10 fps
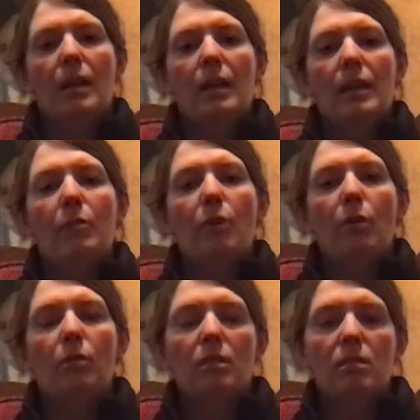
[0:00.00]
He
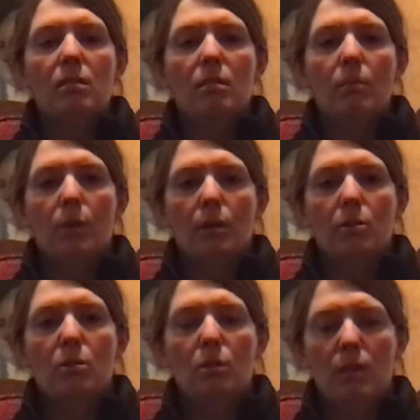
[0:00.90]
wrote this book
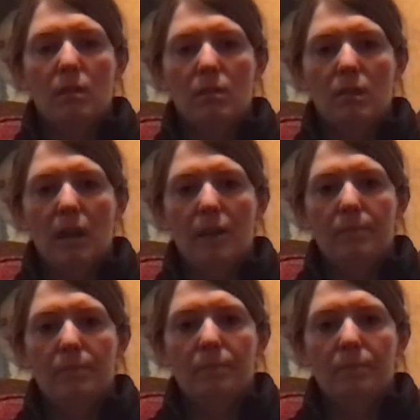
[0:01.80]
to his son,